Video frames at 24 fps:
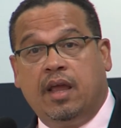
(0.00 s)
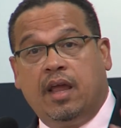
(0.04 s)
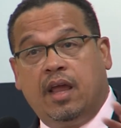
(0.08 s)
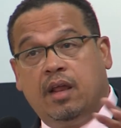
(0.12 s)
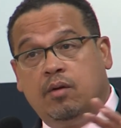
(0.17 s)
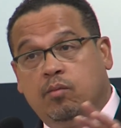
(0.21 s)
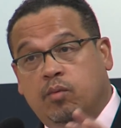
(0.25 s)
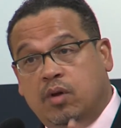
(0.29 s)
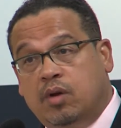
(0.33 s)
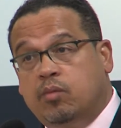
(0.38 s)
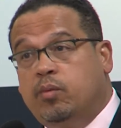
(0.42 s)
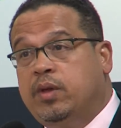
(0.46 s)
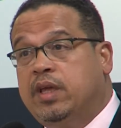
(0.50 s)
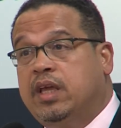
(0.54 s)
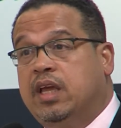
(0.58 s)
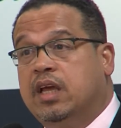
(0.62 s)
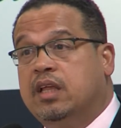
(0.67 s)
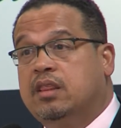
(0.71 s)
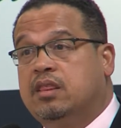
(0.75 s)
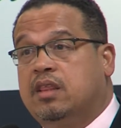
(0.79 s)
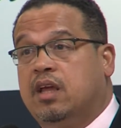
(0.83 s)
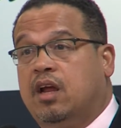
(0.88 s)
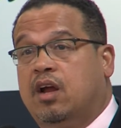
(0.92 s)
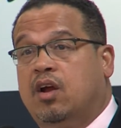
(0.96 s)
And when we
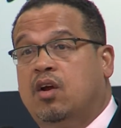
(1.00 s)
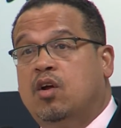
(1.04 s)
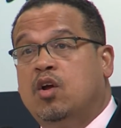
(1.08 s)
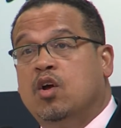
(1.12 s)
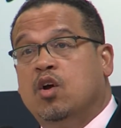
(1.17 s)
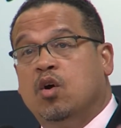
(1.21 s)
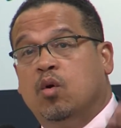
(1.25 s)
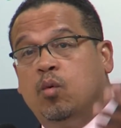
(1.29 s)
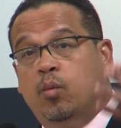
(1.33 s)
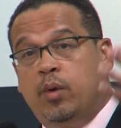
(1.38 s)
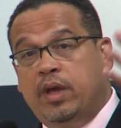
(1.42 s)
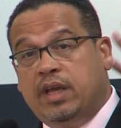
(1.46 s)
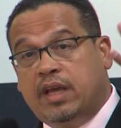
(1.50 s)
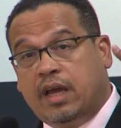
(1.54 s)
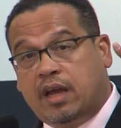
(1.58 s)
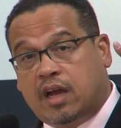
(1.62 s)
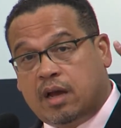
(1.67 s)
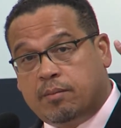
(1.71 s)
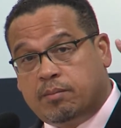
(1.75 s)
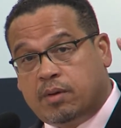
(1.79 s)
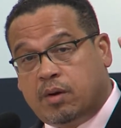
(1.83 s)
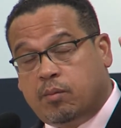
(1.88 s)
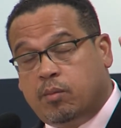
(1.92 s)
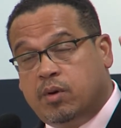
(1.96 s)
get there, we
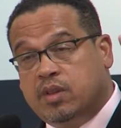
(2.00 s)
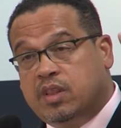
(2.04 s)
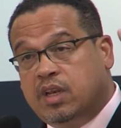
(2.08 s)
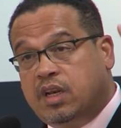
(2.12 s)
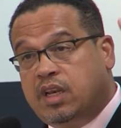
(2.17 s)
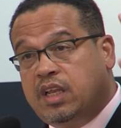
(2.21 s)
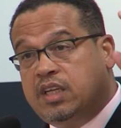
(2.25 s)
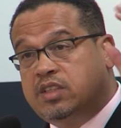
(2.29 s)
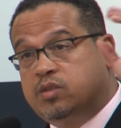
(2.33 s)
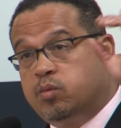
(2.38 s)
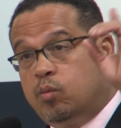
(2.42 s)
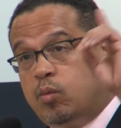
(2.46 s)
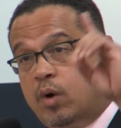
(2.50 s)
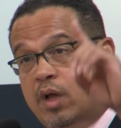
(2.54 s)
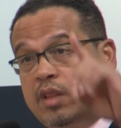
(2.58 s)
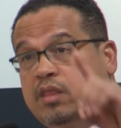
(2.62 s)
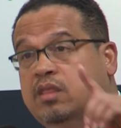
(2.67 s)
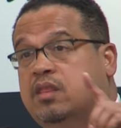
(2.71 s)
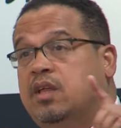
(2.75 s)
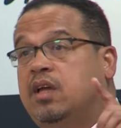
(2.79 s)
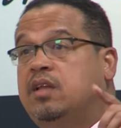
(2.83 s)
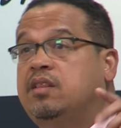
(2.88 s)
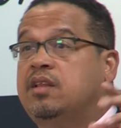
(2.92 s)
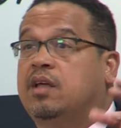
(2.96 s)
come up with at least
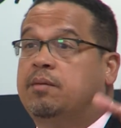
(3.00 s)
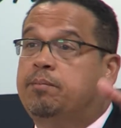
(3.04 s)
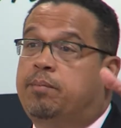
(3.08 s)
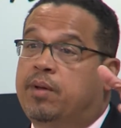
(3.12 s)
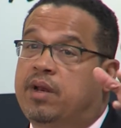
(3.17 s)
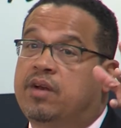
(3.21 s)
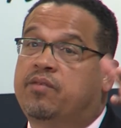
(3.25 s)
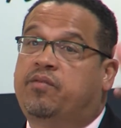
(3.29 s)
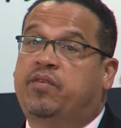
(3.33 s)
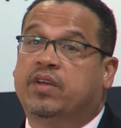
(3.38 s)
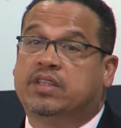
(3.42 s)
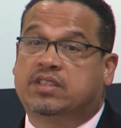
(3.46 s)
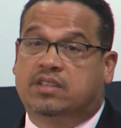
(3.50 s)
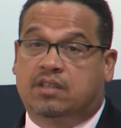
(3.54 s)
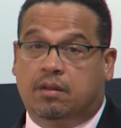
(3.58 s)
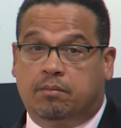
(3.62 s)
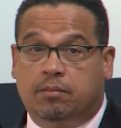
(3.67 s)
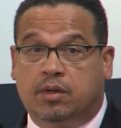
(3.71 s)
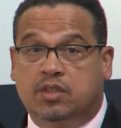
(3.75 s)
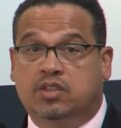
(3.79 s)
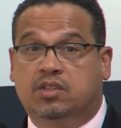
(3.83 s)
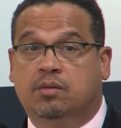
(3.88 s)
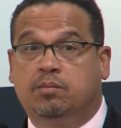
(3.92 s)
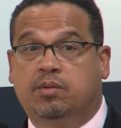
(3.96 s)
one thing that benefits the
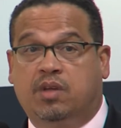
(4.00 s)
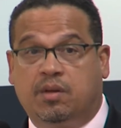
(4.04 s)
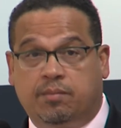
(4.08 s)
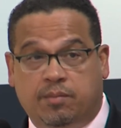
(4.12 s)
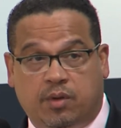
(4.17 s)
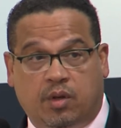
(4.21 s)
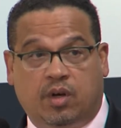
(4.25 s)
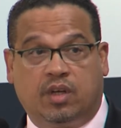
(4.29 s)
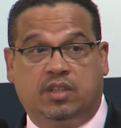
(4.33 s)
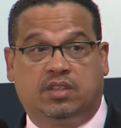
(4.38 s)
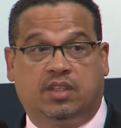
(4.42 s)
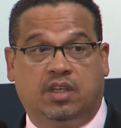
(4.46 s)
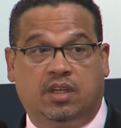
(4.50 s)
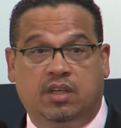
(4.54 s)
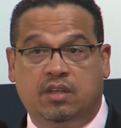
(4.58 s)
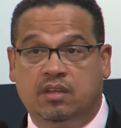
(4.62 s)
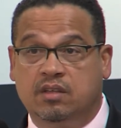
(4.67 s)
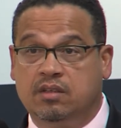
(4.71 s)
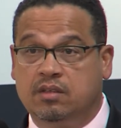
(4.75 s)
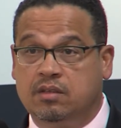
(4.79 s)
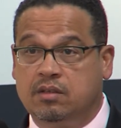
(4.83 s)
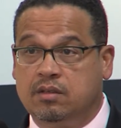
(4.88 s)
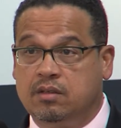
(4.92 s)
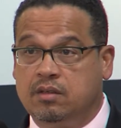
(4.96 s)
Muslim community
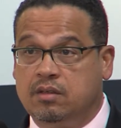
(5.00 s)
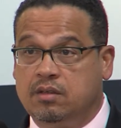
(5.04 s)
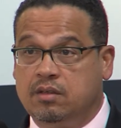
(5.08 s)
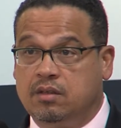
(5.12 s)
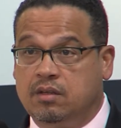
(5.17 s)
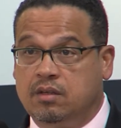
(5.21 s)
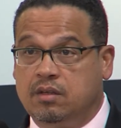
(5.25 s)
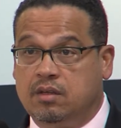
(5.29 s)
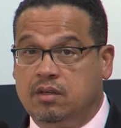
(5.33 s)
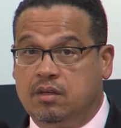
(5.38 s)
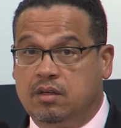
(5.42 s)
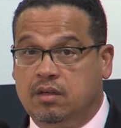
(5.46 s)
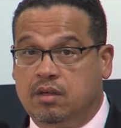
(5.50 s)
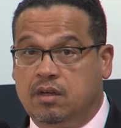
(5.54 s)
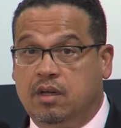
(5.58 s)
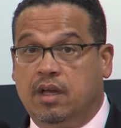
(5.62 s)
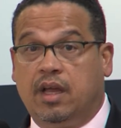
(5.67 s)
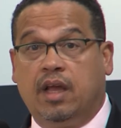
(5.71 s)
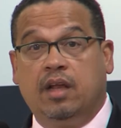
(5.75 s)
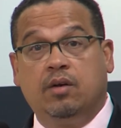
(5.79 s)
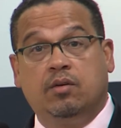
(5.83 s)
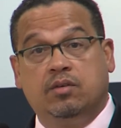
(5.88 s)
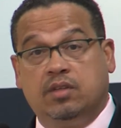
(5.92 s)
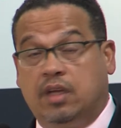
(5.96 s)

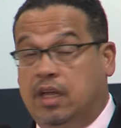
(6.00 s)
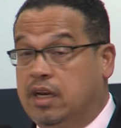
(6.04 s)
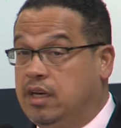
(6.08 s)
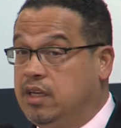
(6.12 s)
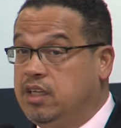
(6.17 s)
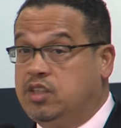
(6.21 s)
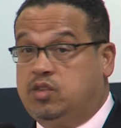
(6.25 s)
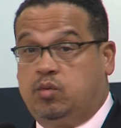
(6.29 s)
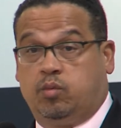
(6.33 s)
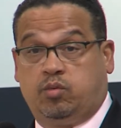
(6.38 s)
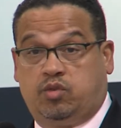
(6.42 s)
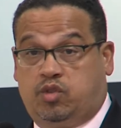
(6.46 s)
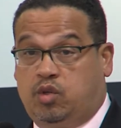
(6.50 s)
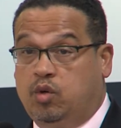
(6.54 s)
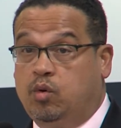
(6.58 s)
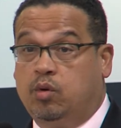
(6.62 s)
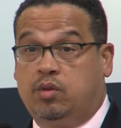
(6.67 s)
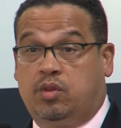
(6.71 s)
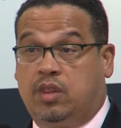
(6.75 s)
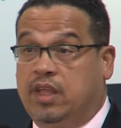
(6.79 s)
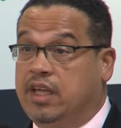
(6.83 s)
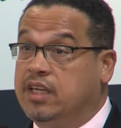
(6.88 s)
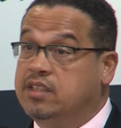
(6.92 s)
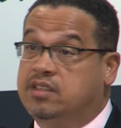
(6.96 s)
and at least
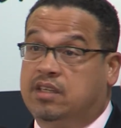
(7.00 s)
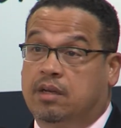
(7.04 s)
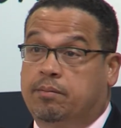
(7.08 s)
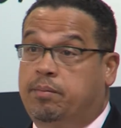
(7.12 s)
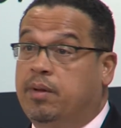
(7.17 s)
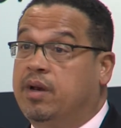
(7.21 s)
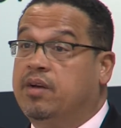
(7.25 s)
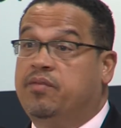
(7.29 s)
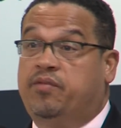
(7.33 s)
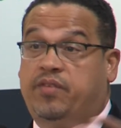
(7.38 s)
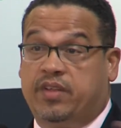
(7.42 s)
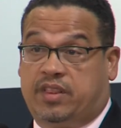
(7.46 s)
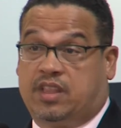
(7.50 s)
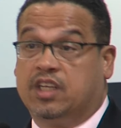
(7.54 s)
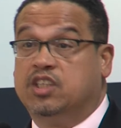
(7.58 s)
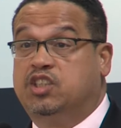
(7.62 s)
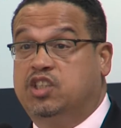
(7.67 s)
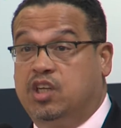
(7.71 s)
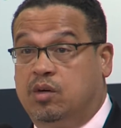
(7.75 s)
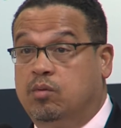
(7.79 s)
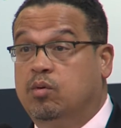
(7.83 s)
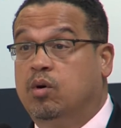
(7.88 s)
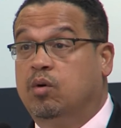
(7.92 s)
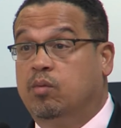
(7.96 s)
two things that benefit the
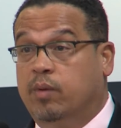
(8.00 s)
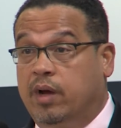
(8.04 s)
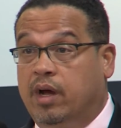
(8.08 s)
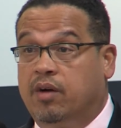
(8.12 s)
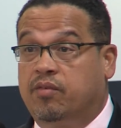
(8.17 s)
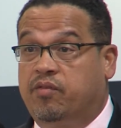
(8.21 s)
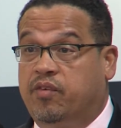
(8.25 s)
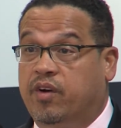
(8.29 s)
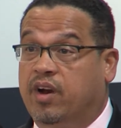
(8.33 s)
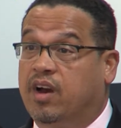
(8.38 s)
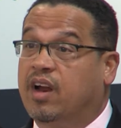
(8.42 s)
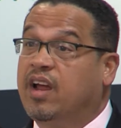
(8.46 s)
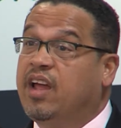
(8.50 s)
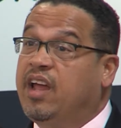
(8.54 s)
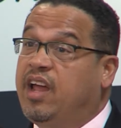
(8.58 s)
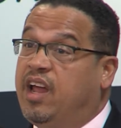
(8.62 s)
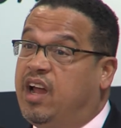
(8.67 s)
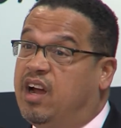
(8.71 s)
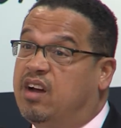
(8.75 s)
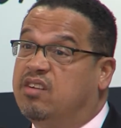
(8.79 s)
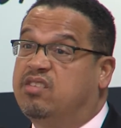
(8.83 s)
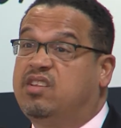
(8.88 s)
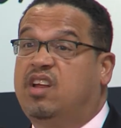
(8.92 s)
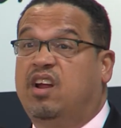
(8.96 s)
general welfare,
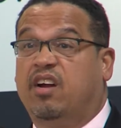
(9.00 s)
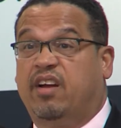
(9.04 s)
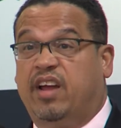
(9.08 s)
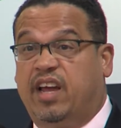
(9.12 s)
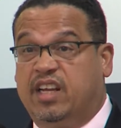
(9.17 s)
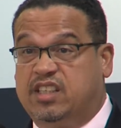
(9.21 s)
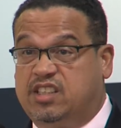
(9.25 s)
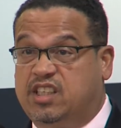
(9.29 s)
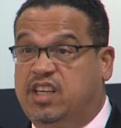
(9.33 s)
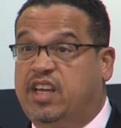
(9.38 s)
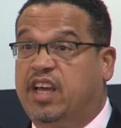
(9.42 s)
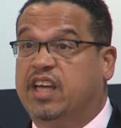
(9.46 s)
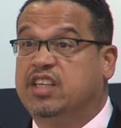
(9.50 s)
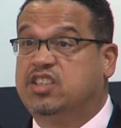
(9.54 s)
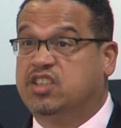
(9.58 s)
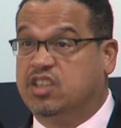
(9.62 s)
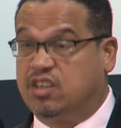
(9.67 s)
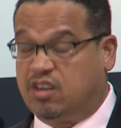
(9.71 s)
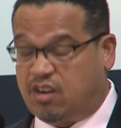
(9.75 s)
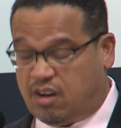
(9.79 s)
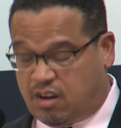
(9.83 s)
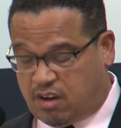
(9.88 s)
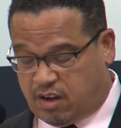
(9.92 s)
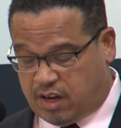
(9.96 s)
healthcare,
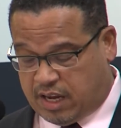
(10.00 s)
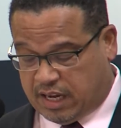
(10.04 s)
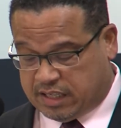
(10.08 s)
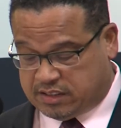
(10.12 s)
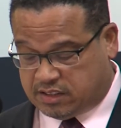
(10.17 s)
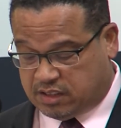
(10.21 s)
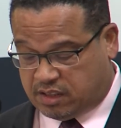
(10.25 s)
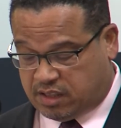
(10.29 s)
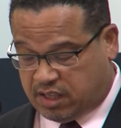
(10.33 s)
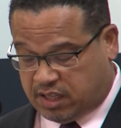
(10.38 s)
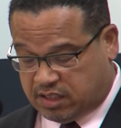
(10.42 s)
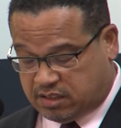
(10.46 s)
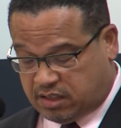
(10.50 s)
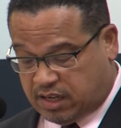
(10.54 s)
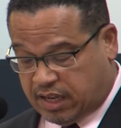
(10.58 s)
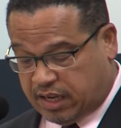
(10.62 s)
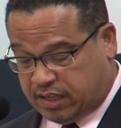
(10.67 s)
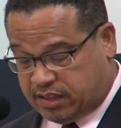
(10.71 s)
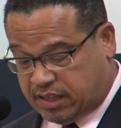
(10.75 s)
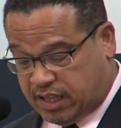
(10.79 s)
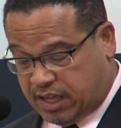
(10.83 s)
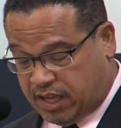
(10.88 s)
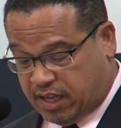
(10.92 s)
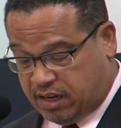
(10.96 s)
education, all kinds of things
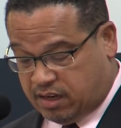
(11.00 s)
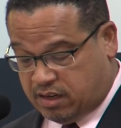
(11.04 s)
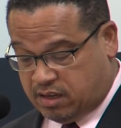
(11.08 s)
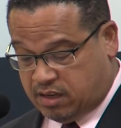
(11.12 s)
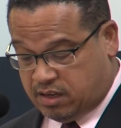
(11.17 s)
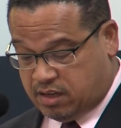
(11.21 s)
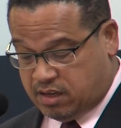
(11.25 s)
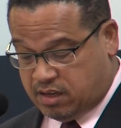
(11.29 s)
like that.